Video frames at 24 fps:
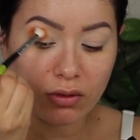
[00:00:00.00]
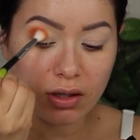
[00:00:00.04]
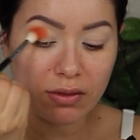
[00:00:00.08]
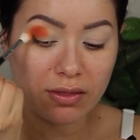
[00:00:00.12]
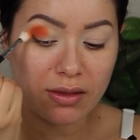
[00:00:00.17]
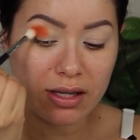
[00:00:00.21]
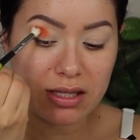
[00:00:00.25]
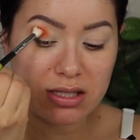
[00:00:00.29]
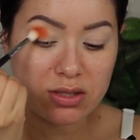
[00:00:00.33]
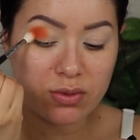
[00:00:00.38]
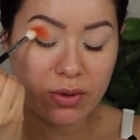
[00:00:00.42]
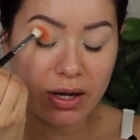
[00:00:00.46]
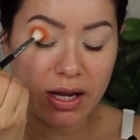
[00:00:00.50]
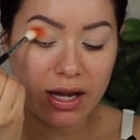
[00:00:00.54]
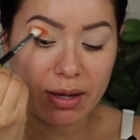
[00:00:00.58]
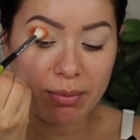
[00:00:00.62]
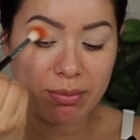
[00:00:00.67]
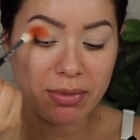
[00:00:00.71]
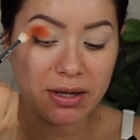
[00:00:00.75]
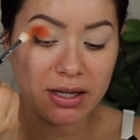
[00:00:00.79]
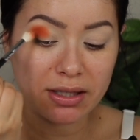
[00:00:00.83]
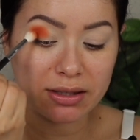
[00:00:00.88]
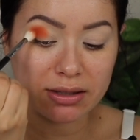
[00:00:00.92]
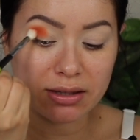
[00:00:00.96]
that's why I
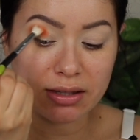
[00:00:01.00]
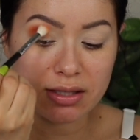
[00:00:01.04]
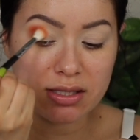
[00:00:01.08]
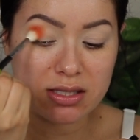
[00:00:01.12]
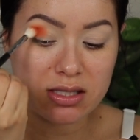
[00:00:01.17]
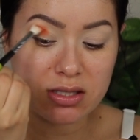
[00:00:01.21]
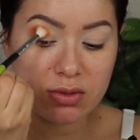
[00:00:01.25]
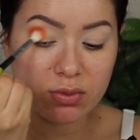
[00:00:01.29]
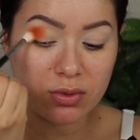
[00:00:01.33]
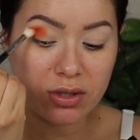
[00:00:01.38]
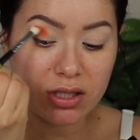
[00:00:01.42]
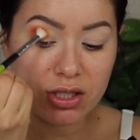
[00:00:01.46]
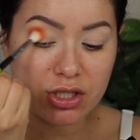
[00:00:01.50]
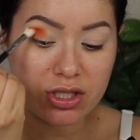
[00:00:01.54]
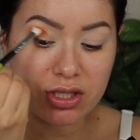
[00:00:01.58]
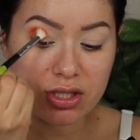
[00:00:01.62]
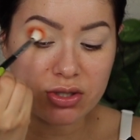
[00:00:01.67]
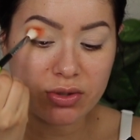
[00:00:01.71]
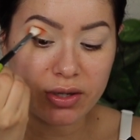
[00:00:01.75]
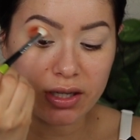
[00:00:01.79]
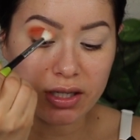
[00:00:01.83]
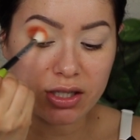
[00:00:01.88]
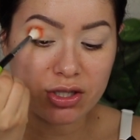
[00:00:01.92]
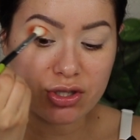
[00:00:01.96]
picked this one,
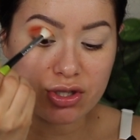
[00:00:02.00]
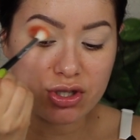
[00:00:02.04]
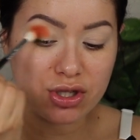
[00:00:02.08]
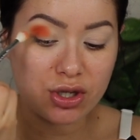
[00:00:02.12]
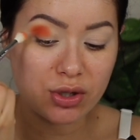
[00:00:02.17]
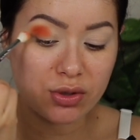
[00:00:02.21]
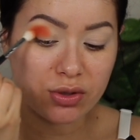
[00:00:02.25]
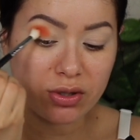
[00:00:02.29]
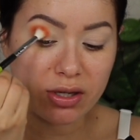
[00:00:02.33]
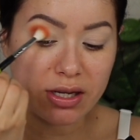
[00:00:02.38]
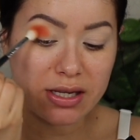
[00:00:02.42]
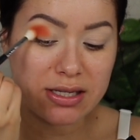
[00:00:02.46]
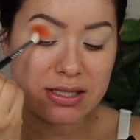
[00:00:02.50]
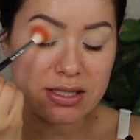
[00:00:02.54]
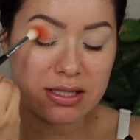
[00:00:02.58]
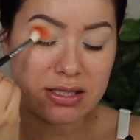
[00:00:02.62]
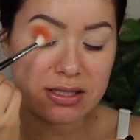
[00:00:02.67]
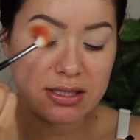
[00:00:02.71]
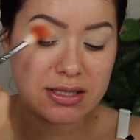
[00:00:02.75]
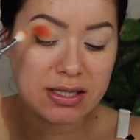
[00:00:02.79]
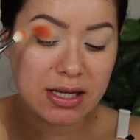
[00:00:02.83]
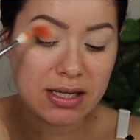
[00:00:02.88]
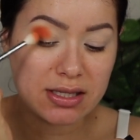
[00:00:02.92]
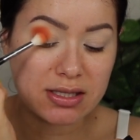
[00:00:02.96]
just so I can show you guys the
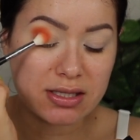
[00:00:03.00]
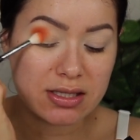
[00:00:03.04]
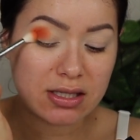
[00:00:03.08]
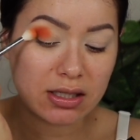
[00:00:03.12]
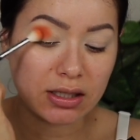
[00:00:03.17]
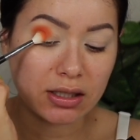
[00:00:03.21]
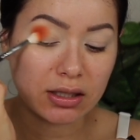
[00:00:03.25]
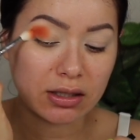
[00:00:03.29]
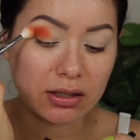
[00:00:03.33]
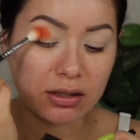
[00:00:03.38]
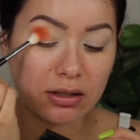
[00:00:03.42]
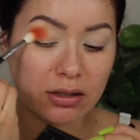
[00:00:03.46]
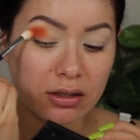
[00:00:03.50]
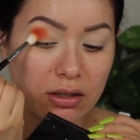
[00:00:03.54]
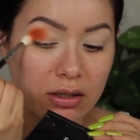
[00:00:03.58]
intensity.